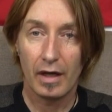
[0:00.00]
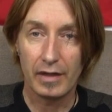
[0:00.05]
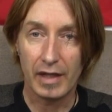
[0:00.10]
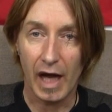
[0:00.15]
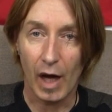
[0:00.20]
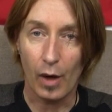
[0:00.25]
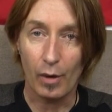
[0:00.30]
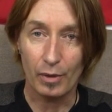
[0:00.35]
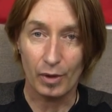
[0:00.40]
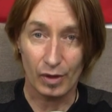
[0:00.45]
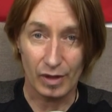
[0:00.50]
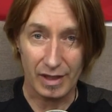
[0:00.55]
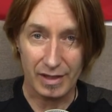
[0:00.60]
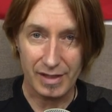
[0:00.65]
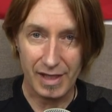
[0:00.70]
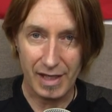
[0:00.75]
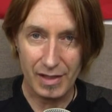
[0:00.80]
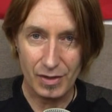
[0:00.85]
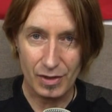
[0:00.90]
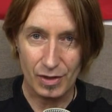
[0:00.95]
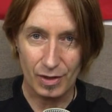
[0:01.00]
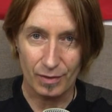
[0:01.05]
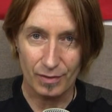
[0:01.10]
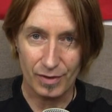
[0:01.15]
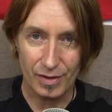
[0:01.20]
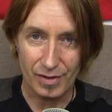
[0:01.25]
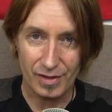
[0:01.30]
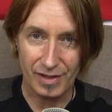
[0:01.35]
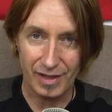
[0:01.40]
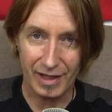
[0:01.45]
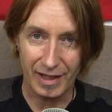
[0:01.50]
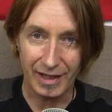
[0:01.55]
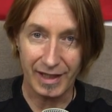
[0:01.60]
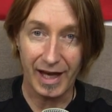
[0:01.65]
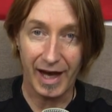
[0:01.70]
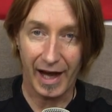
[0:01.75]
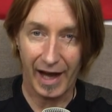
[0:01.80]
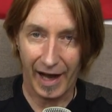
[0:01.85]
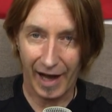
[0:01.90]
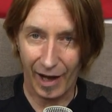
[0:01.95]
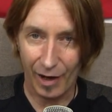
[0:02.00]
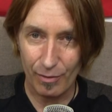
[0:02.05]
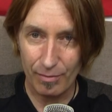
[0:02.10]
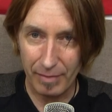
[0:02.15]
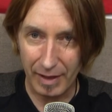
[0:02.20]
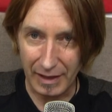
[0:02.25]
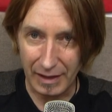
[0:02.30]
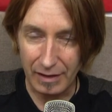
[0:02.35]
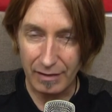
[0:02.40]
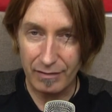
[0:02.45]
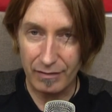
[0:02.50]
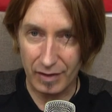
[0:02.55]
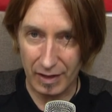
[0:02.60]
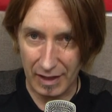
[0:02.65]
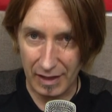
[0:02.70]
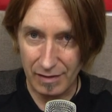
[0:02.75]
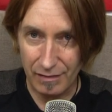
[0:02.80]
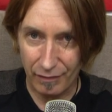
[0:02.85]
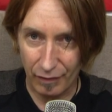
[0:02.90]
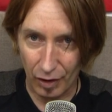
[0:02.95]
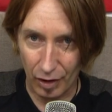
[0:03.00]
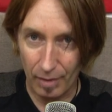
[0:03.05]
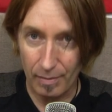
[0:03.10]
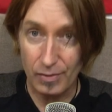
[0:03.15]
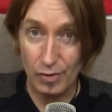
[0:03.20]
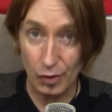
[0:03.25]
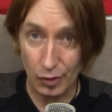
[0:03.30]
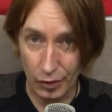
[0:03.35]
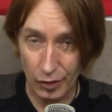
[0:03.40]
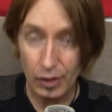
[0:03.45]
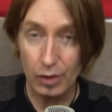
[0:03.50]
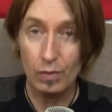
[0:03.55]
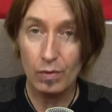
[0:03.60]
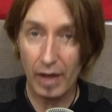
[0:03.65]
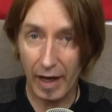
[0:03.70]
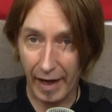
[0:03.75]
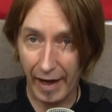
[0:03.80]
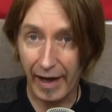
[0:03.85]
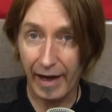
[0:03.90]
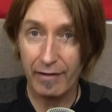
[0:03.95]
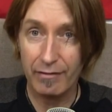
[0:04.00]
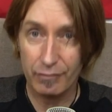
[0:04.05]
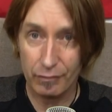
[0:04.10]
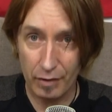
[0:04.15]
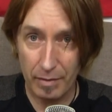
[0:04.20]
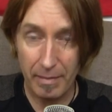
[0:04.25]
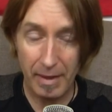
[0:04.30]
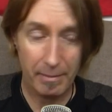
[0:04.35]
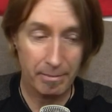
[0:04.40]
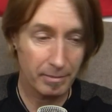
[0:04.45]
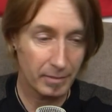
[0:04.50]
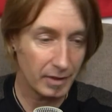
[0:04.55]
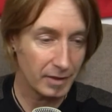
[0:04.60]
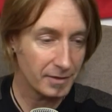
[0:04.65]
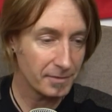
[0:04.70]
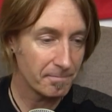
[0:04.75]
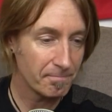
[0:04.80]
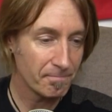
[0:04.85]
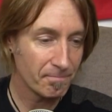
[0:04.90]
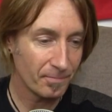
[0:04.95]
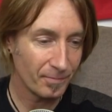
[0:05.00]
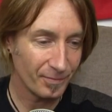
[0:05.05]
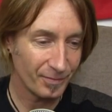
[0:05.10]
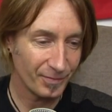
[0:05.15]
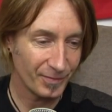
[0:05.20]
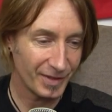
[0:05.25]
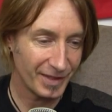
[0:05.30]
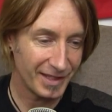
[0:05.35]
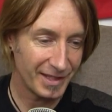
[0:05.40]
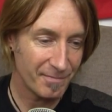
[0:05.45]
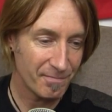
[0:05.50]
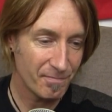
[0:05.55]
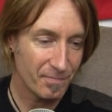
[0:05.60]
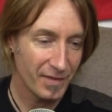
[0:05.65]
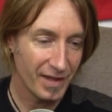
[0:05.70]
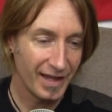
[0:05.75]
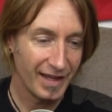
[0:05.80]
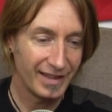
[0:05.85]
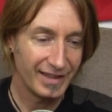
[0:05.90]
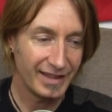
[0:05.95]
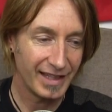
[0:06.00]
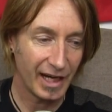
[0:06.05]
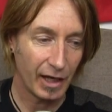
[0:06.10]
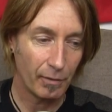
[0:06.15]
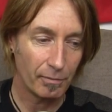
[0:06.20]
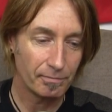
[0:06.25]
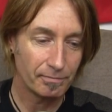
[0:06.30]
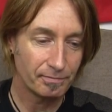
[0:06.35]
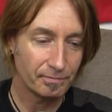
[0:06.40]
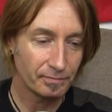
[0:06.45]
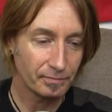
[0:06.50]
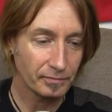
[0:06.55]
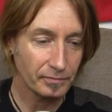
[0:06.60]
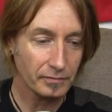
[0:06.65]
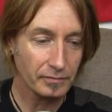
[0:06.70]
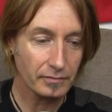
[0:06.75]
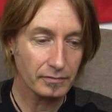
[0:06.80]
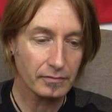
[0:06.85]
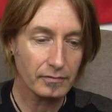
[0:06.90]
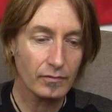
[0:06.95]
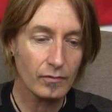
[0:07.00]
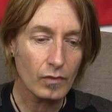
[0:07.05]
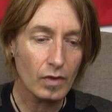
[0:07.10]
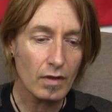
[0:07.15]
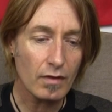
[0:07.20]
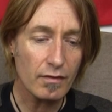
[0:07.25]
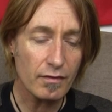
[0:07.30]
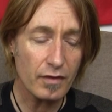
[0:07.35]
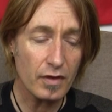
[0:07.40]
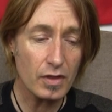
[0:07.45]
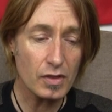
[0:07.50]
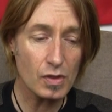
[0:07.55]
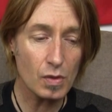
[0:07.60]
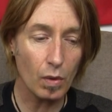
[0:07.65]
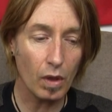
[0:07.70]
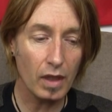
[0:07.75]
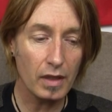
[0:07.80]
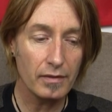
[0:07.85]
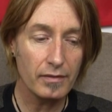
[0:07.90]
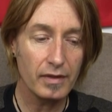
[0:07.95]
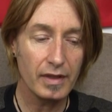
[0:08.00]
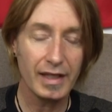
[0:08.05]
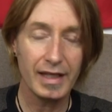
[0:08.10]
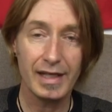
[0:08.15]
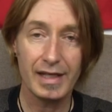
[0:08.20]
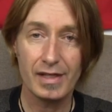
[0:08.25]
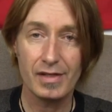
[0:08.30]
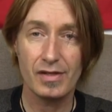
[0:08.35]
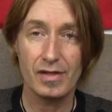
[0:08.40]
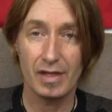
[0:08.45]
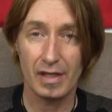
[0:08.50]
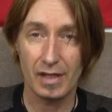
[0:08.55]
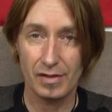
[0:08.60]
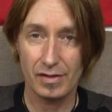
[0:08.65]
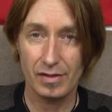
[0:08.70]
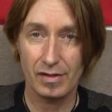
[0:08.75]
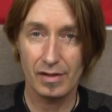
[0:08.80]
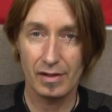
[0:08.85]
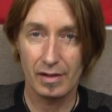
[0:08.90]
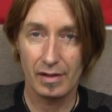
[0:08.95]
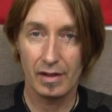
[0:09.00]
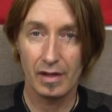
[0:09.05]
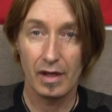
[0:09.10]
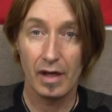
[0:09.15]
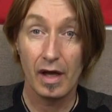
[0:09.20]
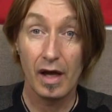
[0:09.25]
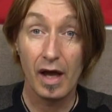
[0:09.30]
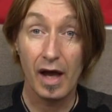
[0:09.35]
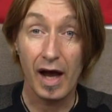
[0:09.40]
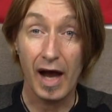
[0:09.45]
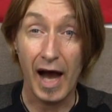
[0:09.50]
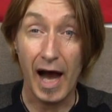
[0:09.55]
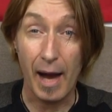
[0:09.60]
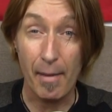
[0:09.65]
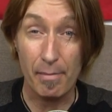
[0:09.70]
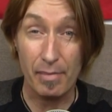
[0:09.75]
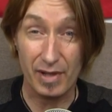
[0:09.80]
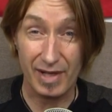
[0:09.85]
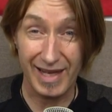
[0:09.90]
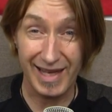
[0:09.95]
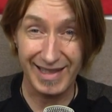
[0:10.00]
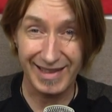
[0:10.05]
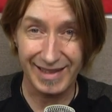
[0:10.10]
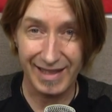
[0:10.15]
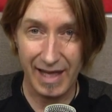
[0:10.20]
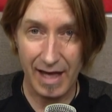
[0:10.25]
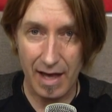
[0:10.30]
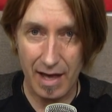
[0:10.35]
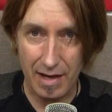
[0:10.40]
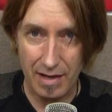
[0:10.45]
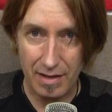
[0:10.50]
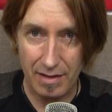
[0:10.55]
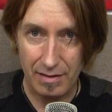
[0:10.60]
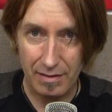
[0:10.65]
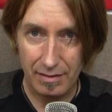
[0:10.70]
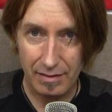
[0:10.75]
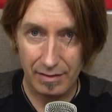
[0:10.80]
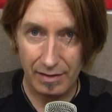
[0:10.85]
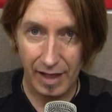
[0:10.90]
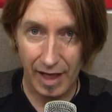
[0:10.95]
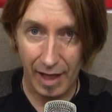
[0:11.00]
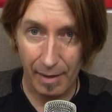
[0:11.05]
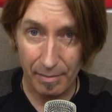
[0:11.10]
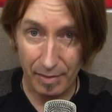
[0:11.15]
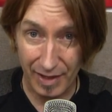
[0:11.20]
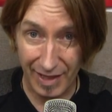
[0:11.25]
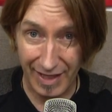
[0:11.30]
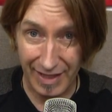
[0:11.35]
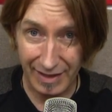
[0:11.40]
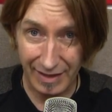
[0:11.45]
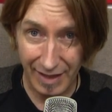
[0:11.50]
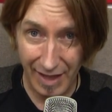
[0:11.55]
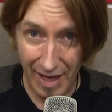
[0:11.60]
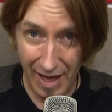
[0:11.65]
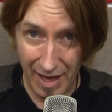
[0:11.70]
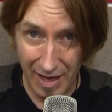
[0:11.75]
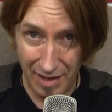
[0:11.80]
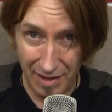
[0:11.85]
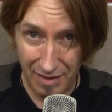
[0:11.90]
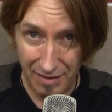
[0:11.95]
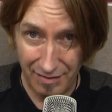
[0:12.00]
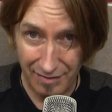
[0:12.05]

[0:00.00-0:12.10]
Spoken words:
Now I'm going to test you to see how many of these verbs you have remembered, okay? Now, first one is this, aprender, aprender,